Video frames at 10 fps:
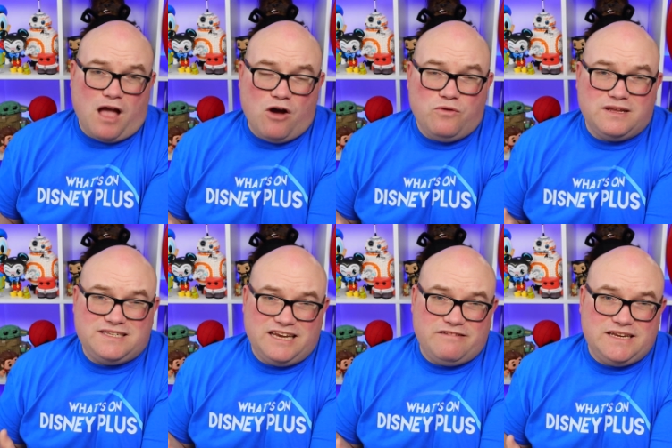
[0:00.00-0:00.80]
own the
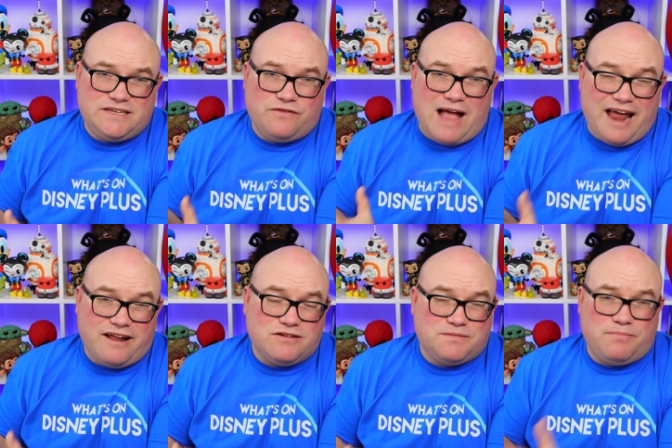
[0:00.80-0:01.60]
series for
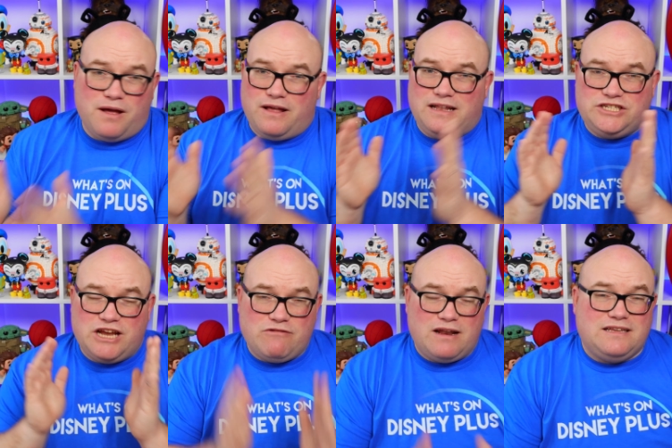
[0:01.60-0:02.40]
adults, but in
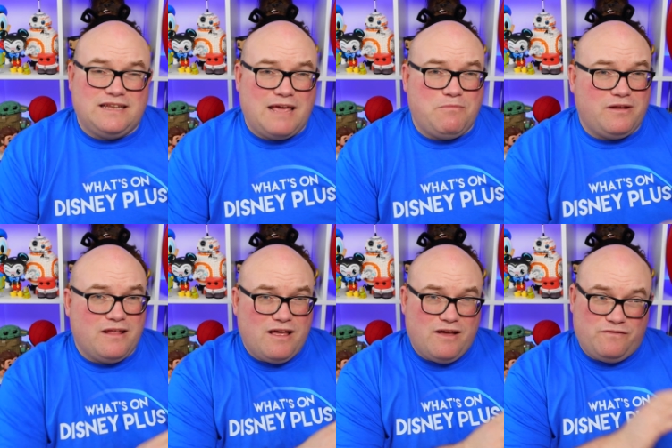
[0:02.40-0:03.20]
general entertainment
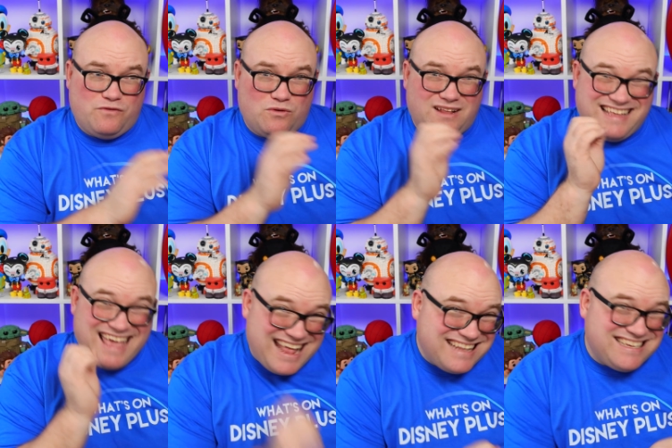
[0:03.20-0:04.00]
for
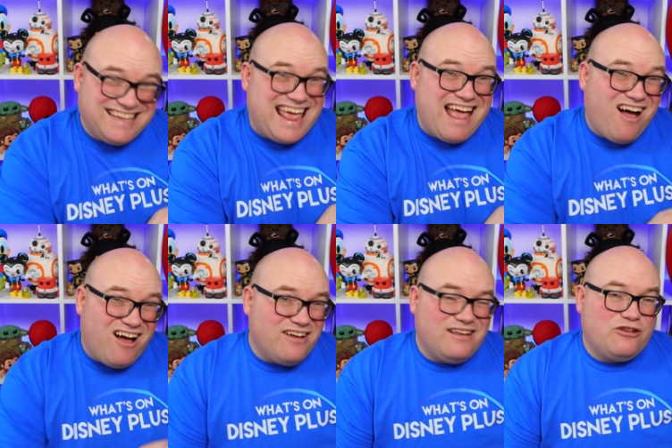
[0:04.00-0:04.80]
kids, they
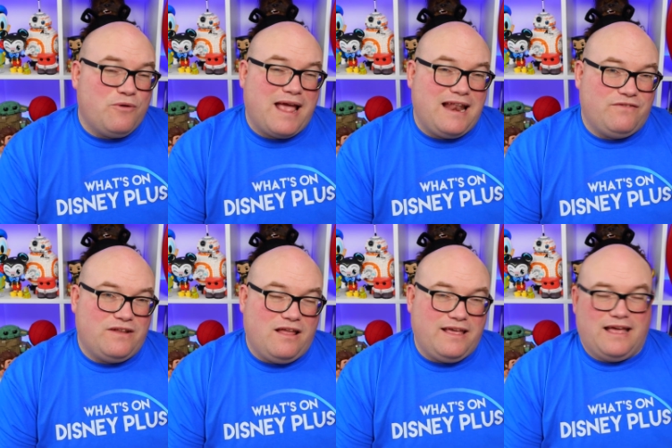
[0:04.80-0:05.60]
aren't doing
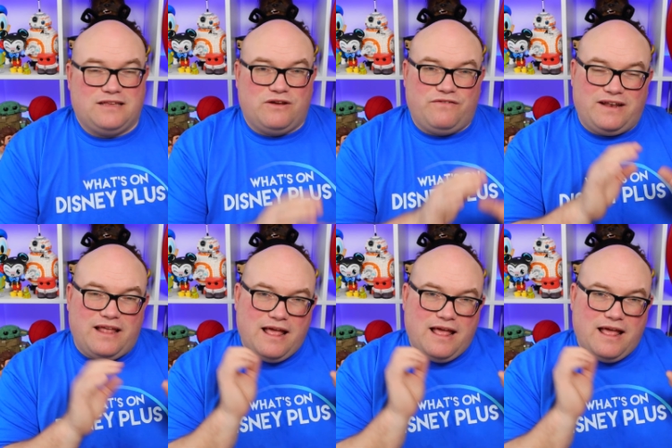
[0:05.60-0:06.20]
anything like it. So I think